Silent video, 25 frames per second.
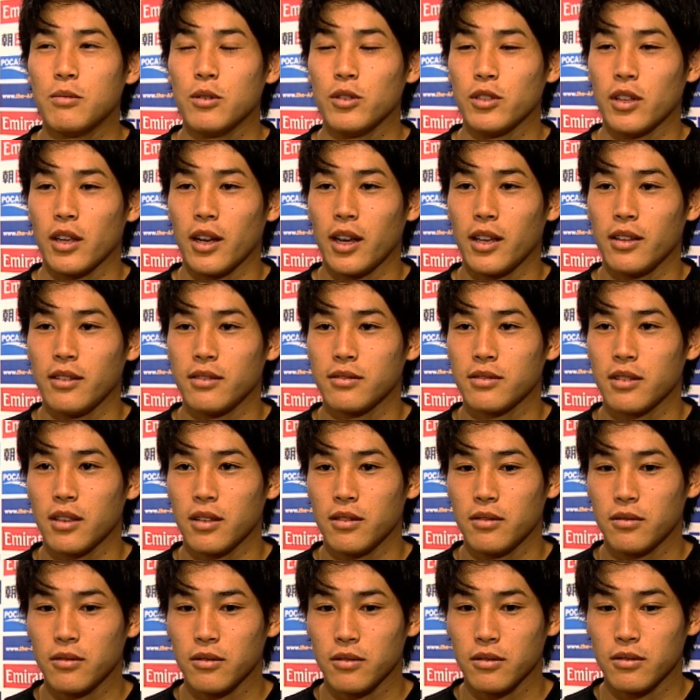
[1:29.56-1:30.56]
but I clearly
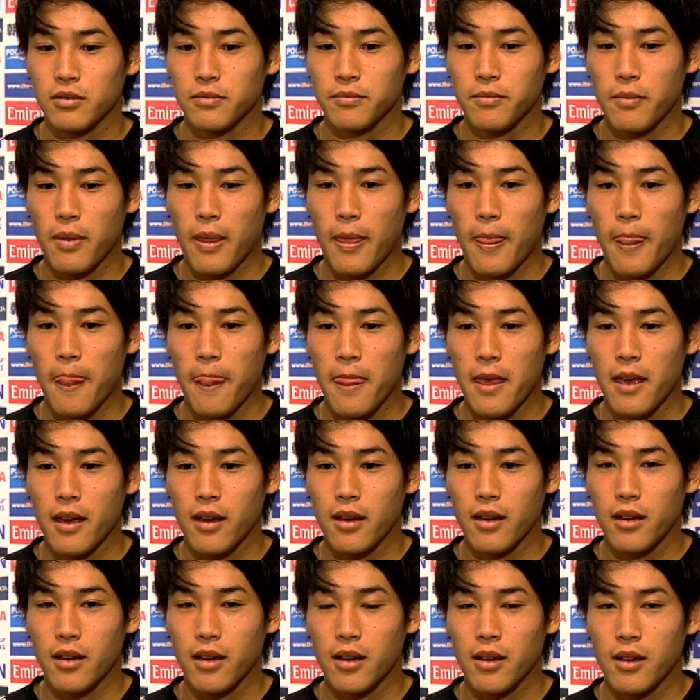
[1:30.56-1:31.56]
remember that
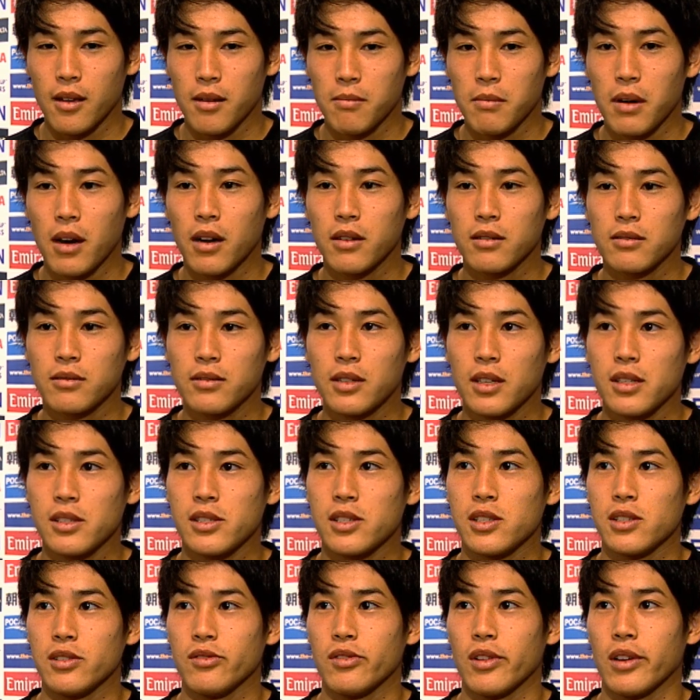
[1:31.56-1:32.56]
first game against
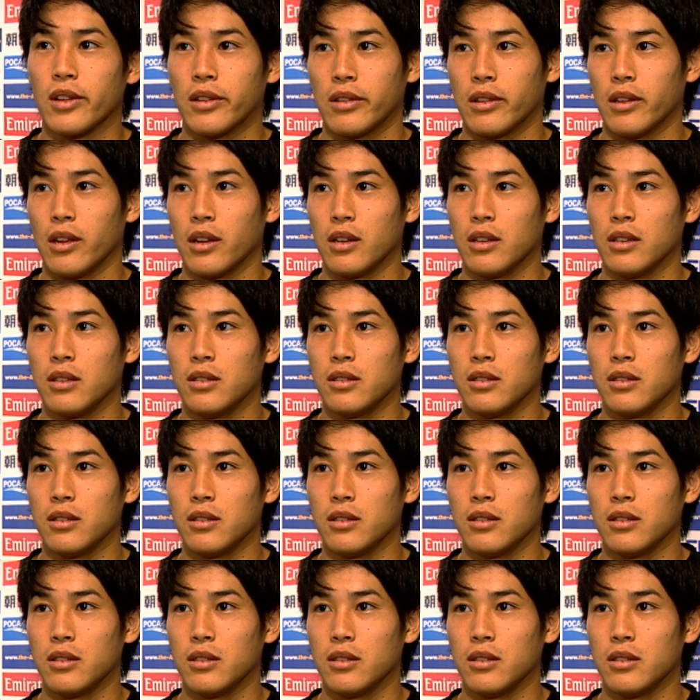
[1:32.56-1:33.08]
Argentina.